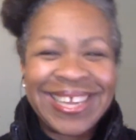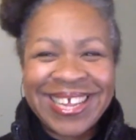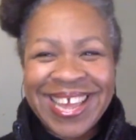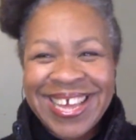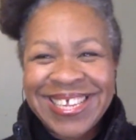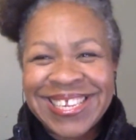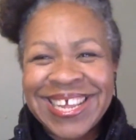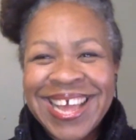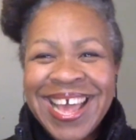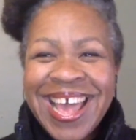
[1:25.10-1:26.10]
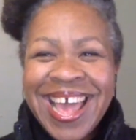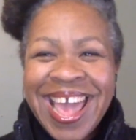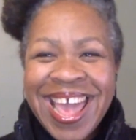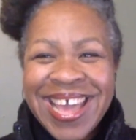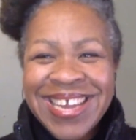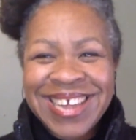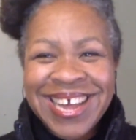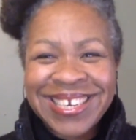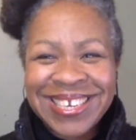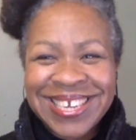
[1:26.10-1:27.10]
Yes. And
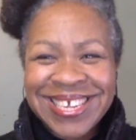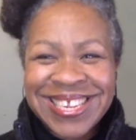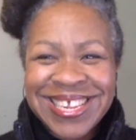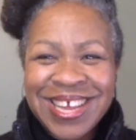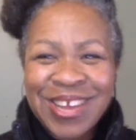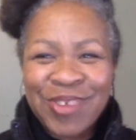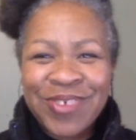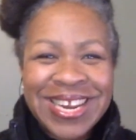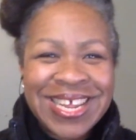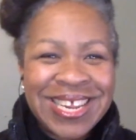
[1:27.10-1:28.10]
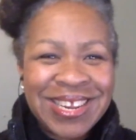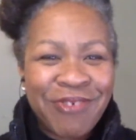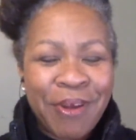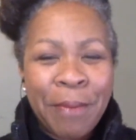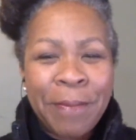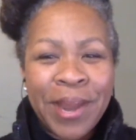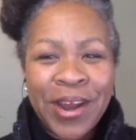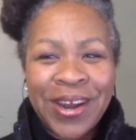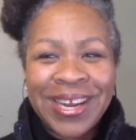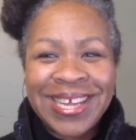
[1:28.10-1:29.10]
Dr. Lisa, greetings from
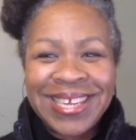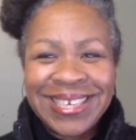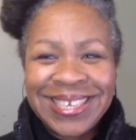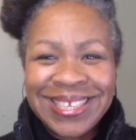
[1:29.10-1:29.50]
Maryland.